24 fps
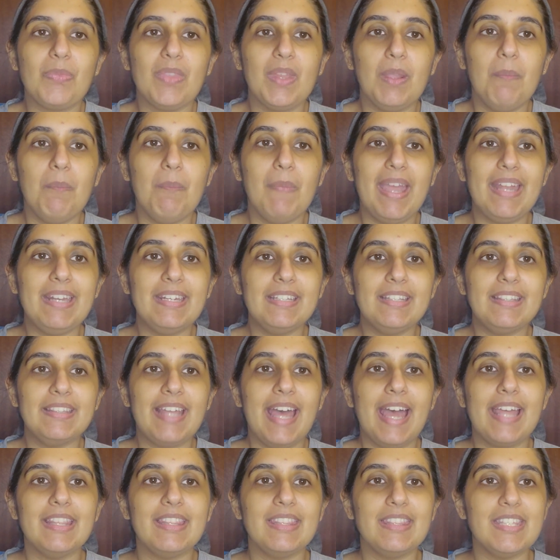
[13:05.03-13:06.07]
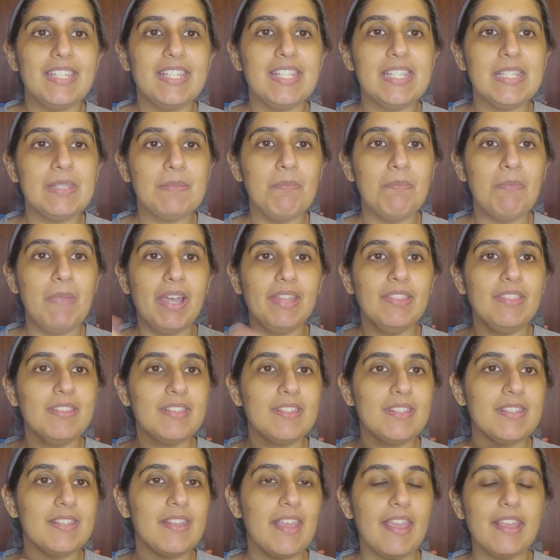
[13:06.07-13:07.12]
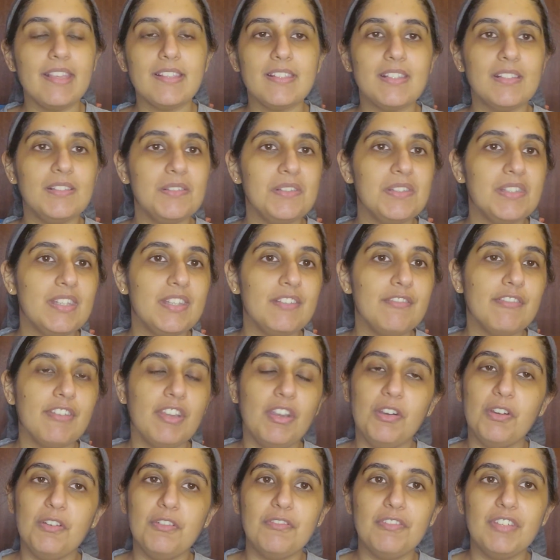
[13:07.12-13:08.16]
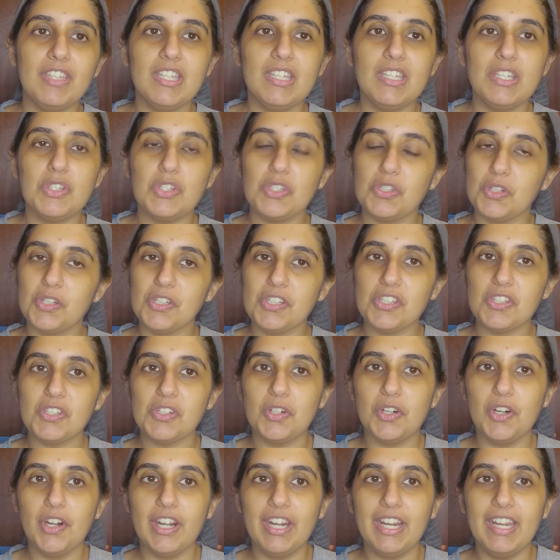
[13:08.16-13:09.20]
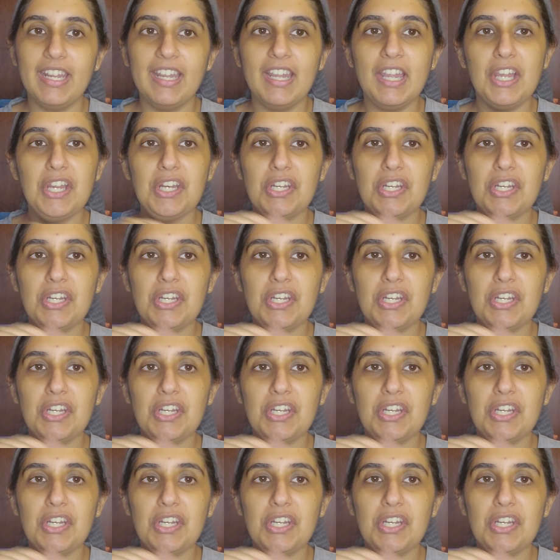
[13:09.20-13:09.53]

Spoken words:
meant that this month's exclusive Ko-fi short story